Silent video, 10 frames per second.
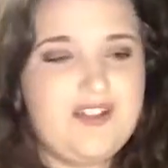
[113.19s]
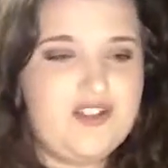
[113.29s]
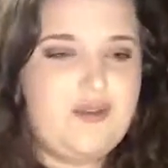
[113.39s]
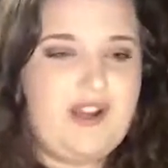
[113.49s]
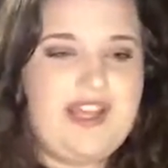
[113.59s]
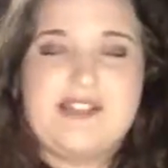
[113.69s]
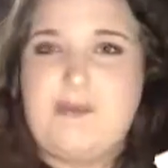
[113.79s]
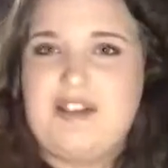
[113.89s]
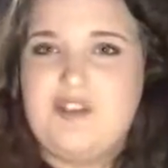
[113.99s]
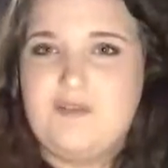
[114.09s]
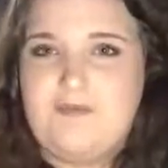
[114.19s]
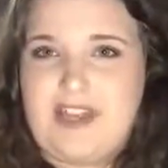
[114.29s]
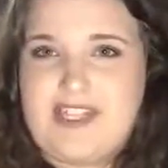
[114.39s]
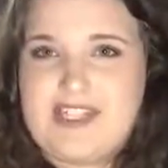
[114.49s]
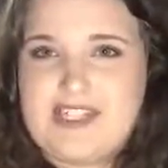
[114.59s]
enjoy is by Too
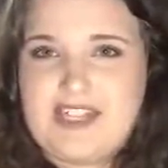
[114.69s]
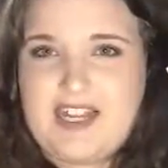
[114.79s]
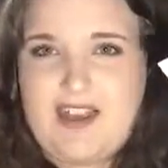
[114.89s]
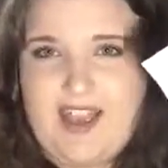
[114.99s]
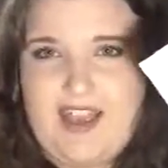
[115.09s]
Faced,